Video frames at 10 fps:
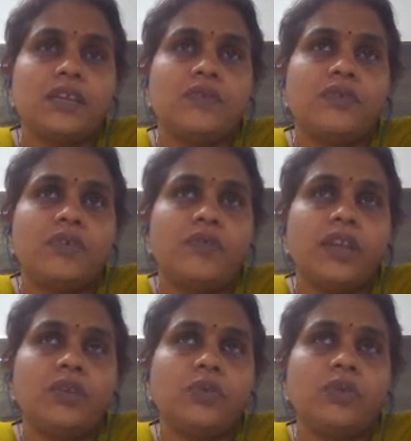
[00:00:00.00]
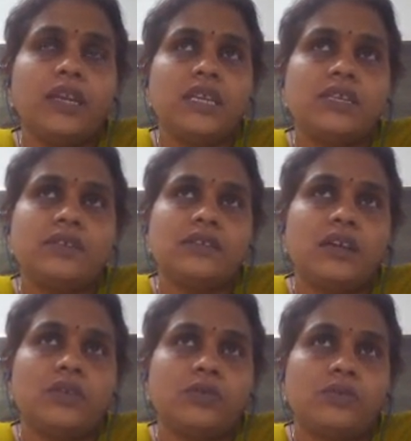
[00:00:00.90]
If 1, 2 conditions
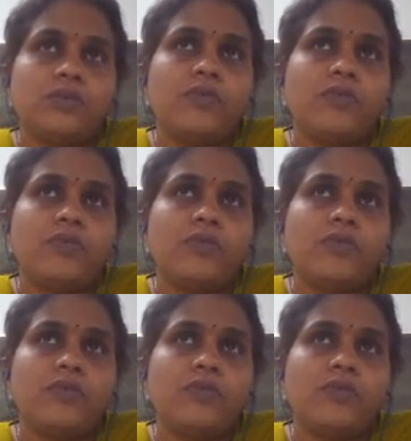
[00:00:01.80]
are true,